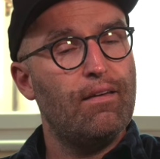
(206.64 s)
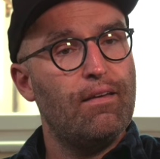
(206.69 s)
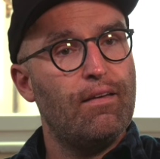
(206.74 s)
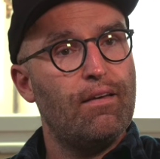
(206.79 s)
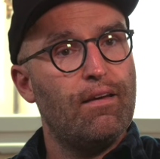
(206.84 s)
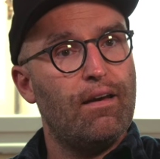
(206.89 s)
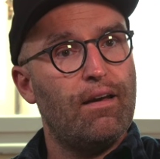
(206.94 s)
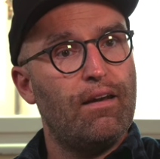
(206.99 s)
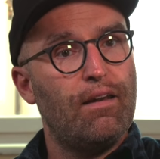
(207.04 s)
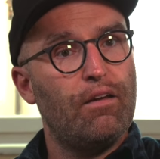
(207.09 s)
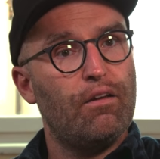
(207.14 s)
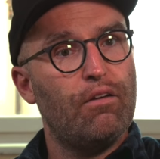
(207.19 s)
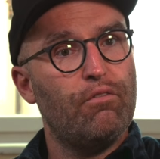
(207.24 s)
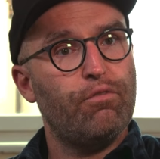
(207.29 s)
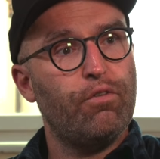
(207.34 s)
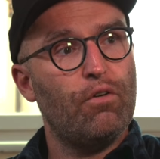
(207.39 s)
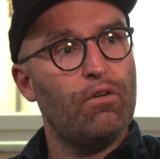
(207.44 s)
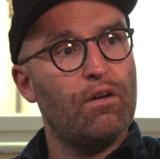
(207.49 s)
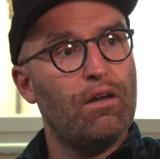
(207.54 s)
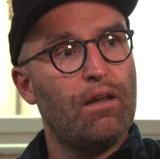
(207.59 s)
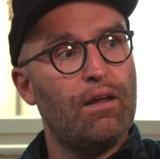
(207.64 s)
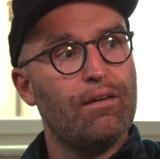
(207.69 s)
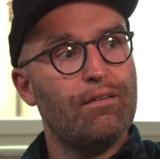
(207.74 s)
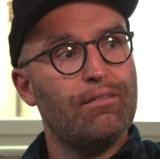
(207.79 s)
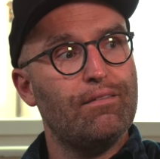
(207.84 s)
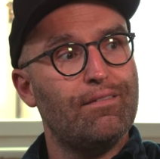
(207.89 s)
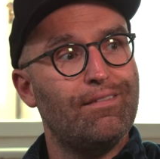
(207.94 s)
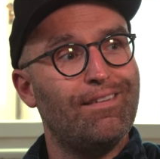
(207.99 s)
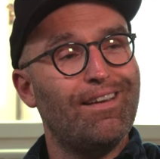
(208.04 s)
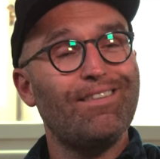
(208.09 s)
and I felt like
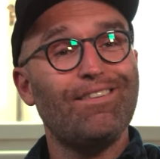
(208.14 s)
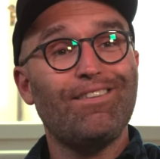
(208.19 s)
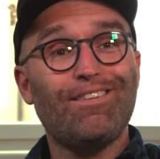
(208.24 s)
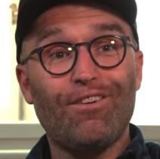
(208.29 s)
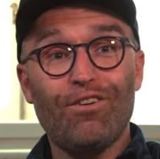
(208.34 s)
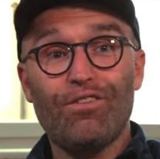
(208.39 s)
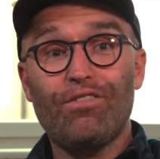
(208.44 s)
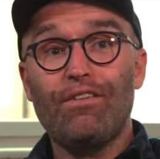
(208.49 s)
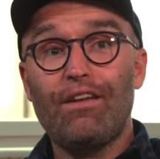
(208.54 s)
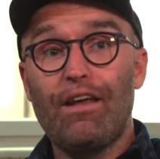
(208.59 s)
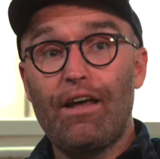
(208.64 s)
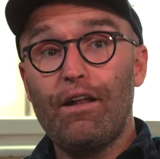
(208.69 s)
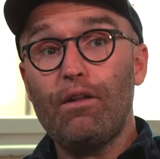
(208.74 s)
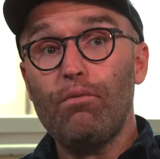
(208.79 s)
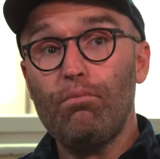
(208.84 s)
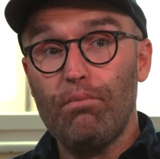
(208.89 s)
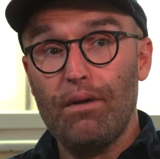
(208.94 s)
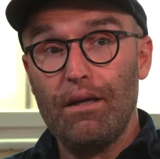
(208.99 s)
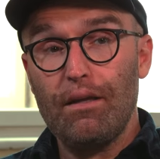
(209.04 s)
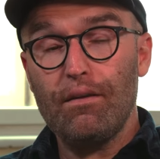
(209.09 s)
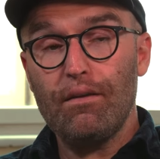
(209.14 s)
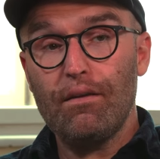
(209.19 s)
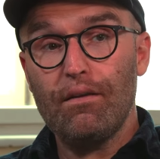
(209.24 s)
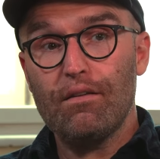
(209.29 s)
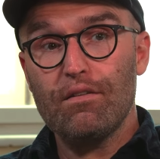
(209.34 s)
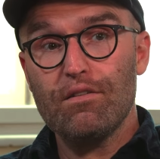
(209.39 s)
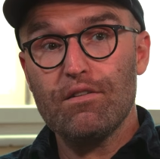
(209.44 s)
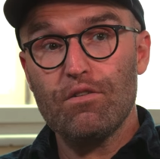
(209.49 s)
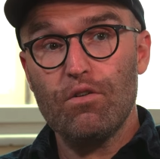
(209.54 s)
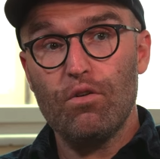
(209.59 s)
that doesn't help me.
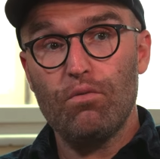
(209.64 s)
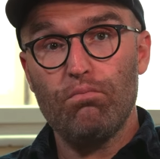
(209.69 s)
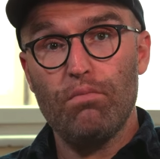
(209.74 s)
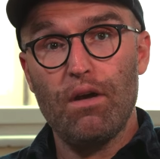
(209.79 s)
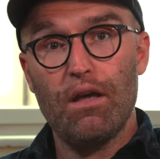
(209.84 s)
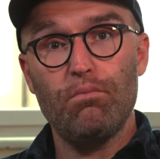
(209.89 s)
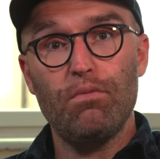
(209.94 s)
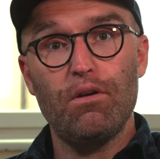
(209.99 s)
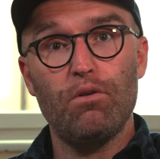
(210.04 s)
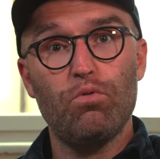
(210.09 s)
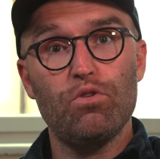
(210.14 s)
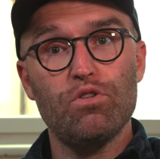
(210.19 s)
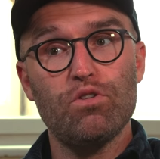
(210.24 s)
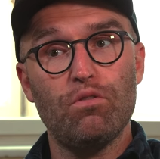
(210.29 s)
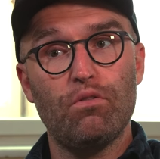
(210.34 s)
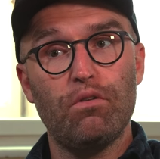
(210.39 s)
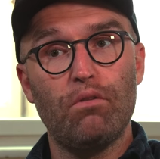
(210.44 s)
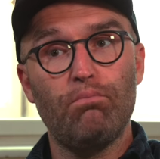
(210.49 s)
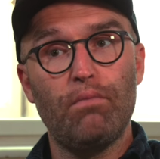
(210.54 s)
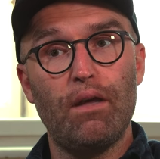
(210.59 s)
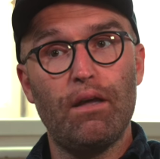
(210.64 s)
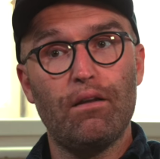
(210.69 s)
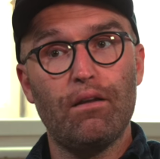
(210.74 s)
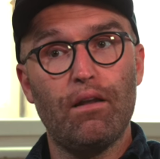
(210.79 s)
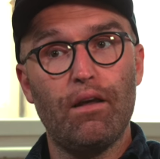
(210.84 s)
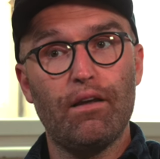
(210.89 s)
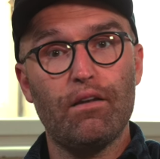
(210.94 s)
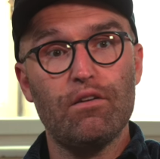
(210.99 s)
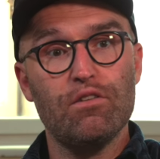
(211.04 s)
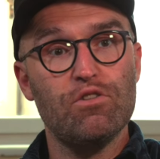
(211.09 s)
So maybe we should make
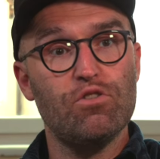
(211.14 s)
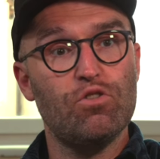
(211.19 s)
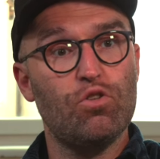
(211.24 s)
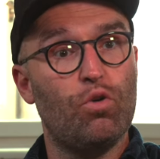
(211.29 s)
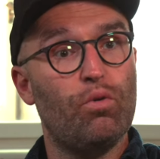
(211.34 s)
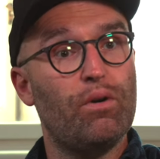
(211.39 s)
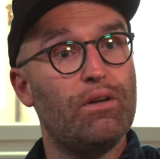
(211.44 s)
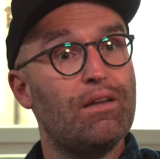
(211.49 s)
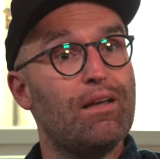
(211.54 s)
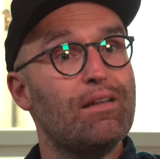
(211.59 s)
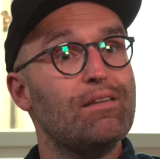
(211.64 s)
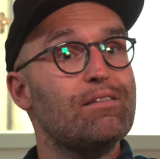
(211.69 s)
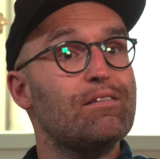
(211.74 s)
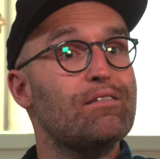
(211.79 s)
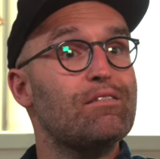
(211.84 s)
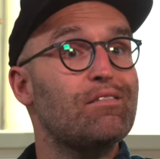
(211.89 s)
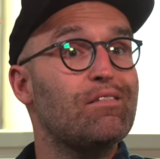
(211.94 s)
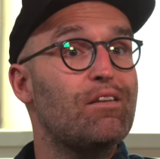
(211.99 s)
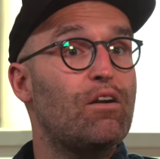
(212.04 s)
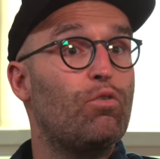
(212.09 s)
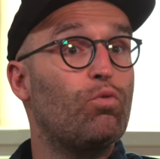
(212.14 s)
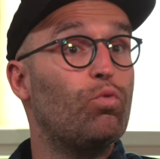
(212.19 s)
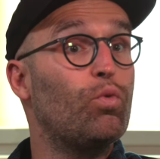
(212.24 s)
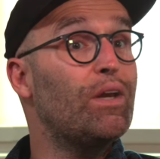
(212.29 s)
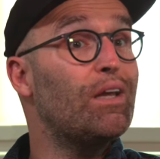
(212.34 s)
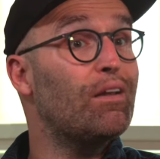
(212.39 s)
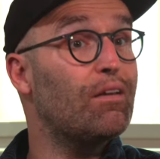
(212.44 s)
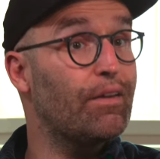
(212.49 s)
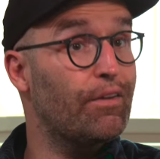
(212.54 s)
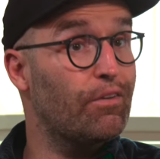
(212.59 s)
like a story that's
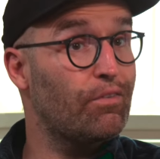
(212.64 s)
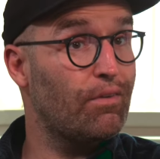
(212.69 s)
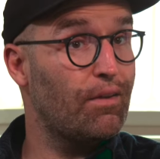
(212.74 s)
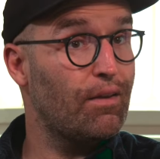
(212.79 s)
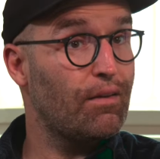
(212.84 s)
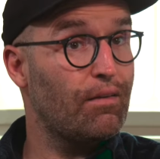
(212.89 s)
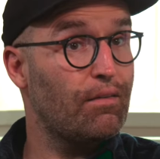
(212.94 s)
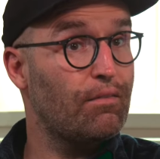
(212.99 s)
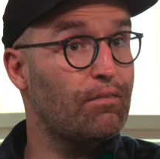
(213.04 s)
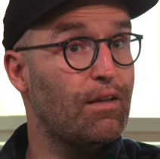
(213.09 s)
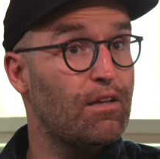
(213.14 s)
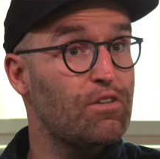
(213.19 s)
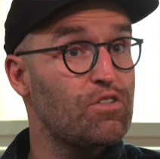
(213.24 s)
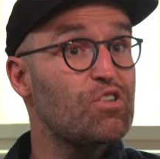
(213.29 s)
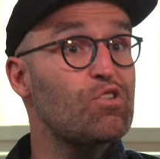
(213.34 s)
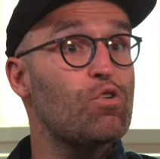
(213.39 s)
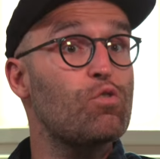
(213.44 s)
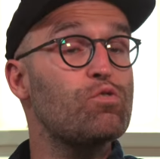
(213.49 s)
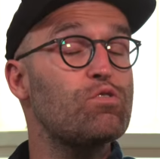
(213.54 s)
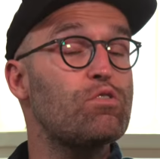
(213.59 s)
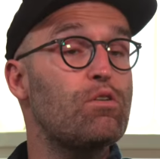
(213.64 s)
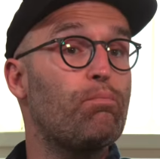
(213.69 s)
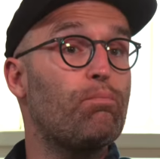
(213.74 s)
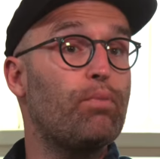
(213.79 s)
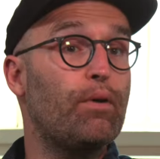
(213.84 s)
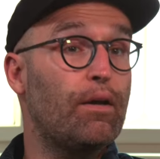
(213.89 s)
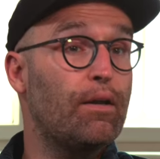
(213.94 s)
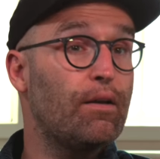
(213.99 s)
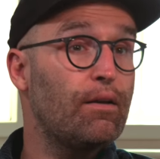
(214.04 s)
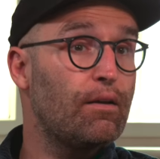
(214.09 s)
realistic, that shows the
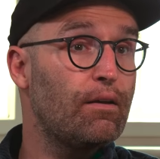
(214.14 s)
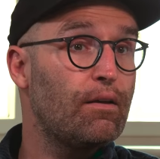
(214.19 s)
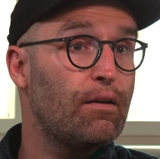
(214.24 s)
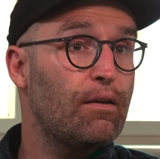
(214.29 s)
pain,